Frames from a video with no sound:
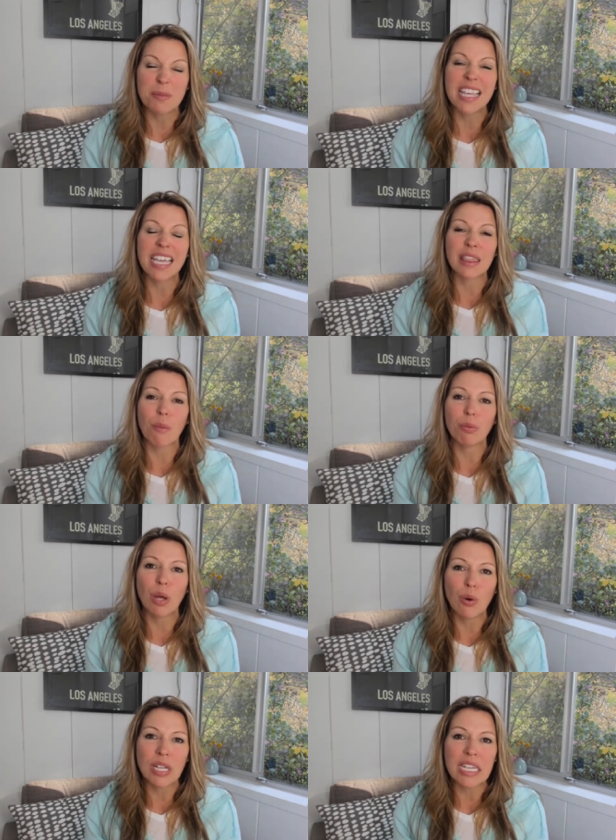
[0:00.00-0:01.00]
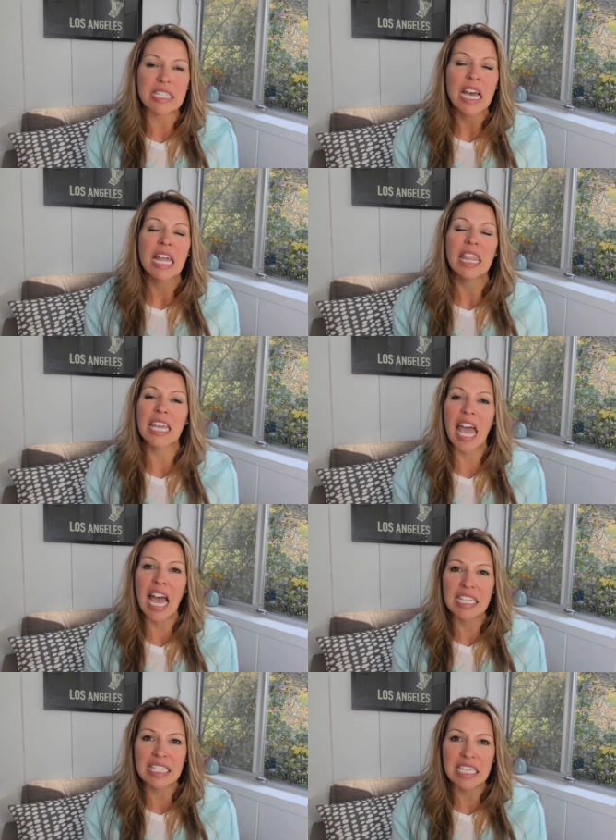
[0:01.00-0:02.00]
They get the bloaties, the
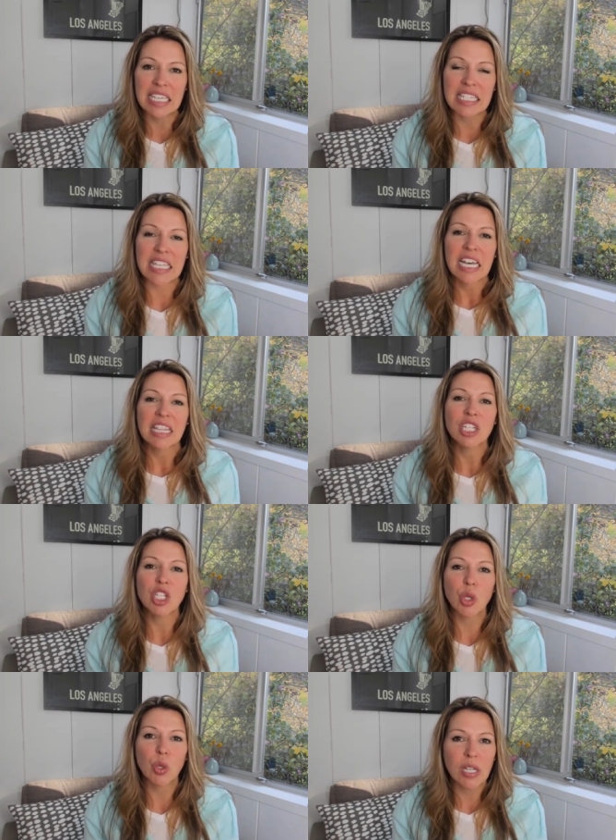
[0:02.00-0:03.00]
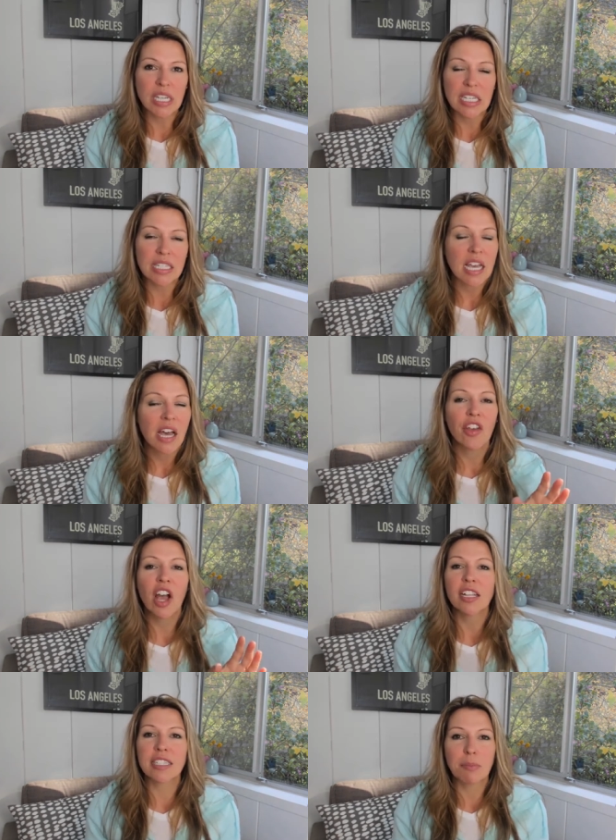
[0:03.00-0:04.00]
gassies, the tooties, the
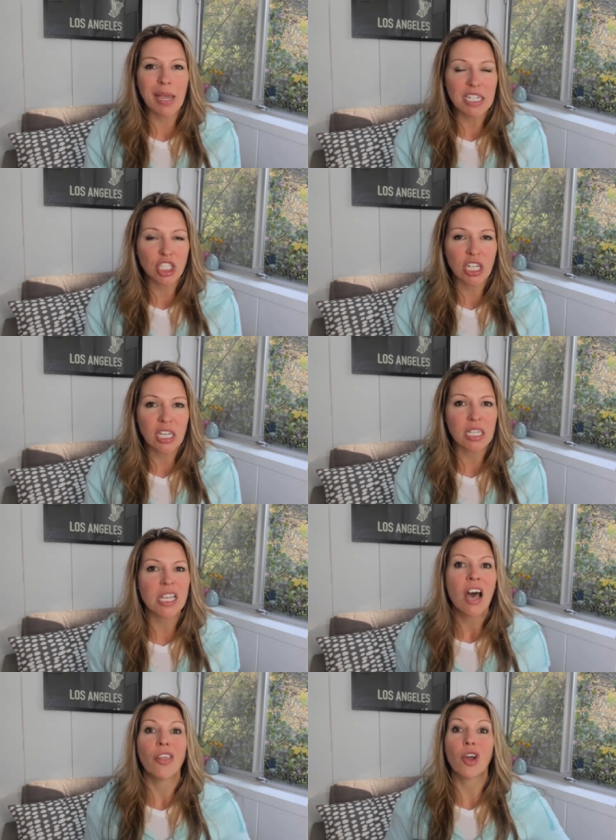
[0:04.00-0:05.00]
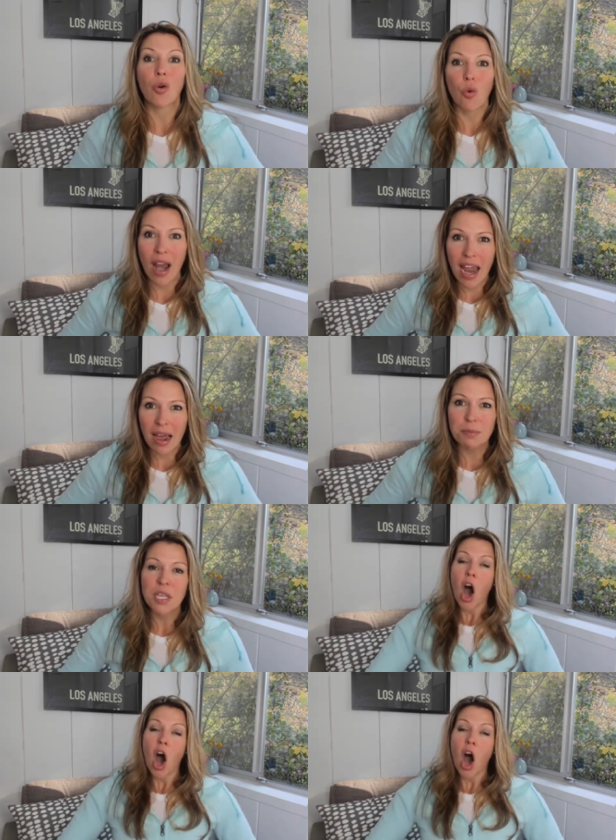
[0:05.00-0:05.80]
constipation, the cramps,